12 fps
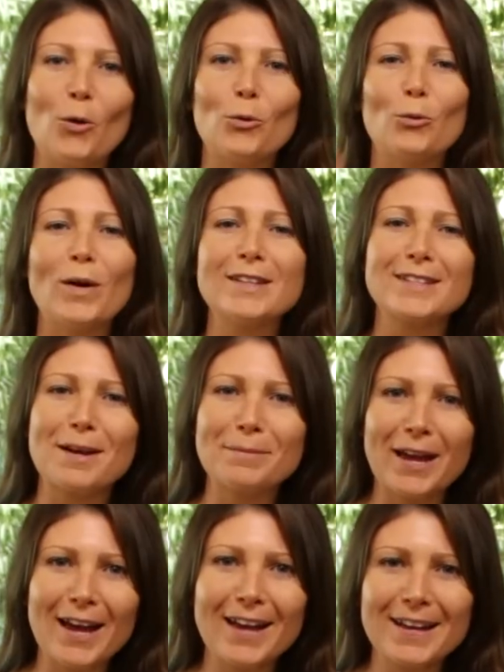What's up,
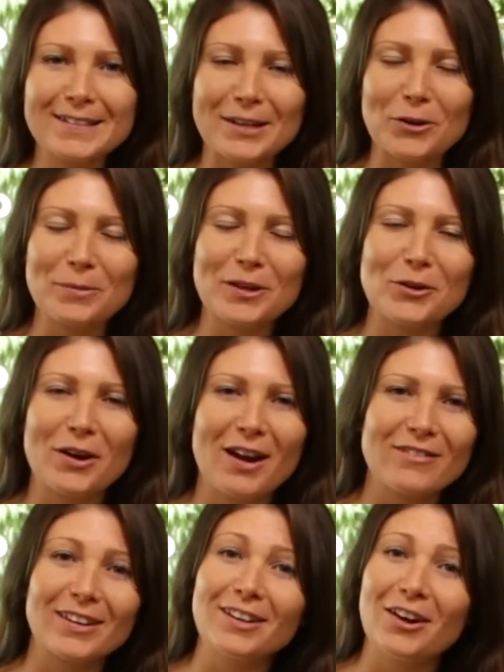guys? I hope that you're
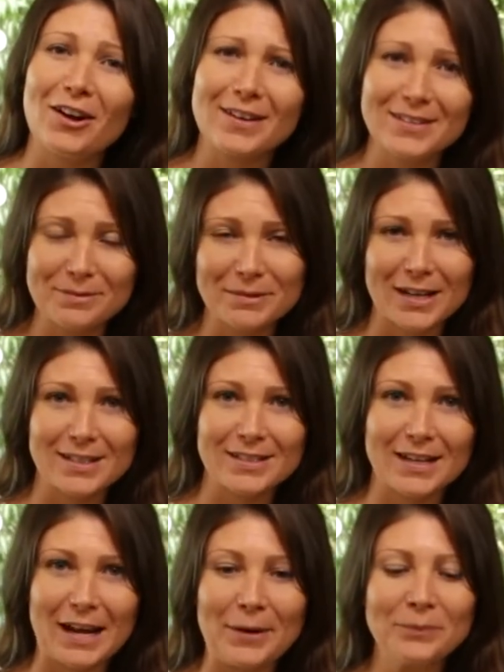having an awesome day
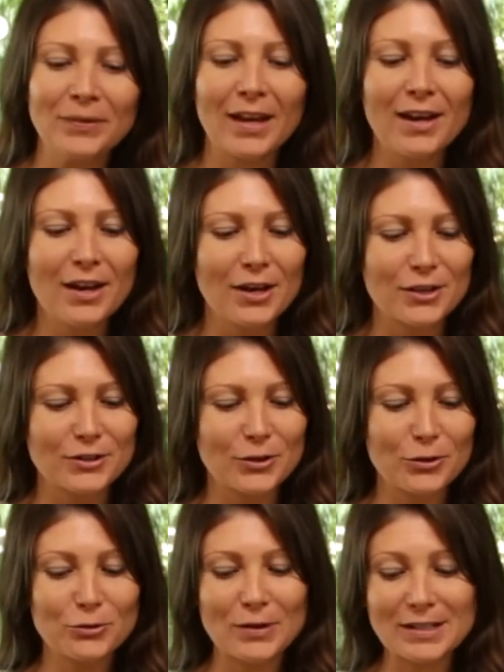today.
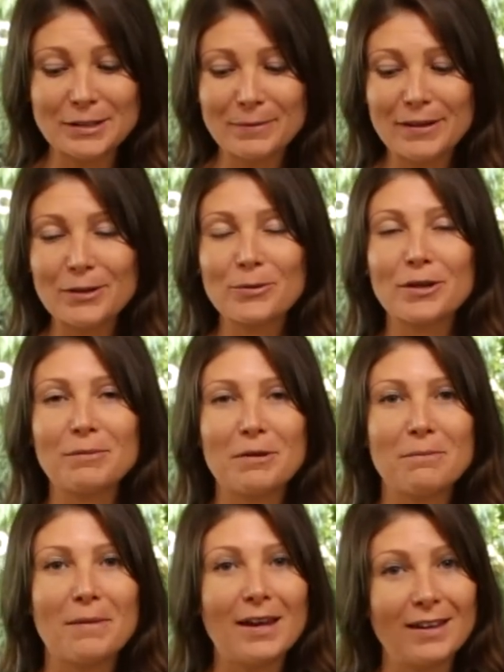So the recipe that we're gonna
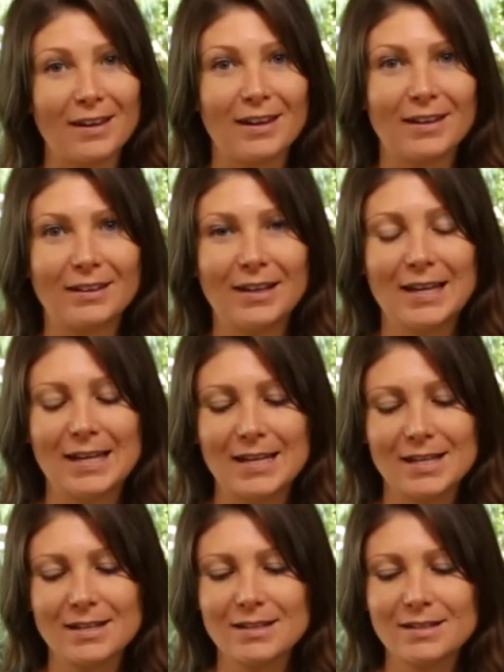be making
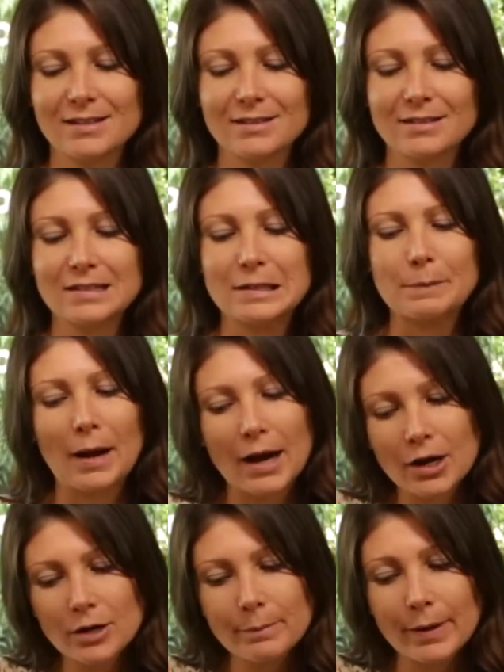is
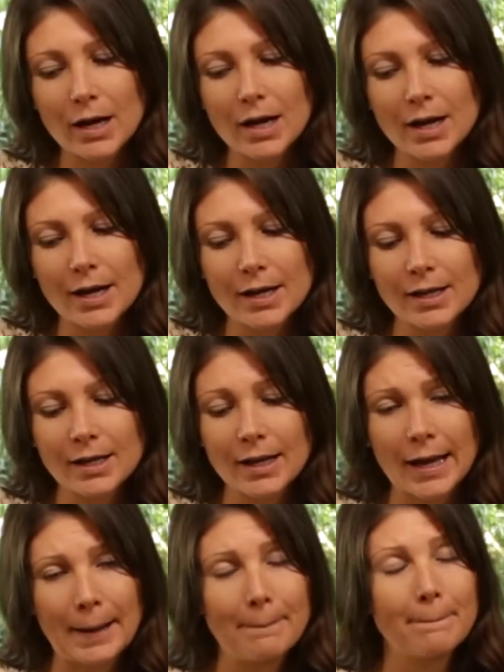inspired by
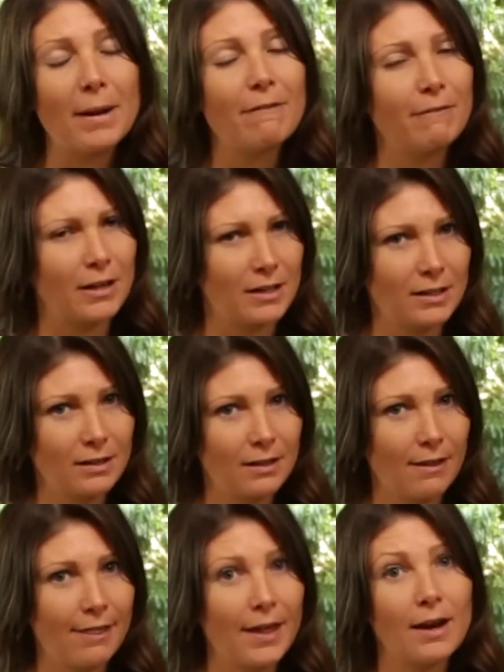a muffin
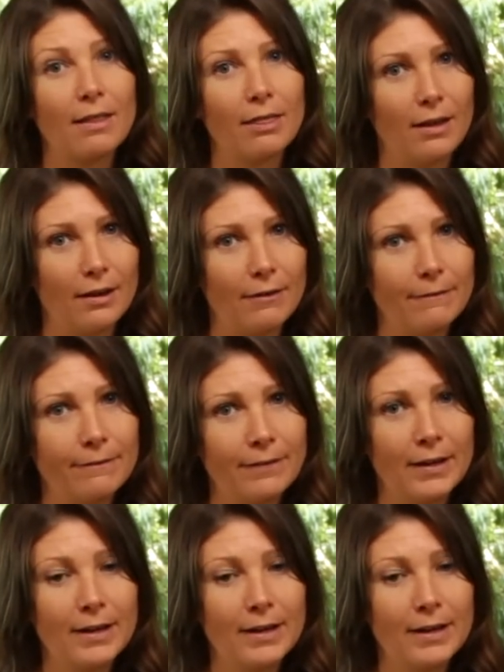that I love.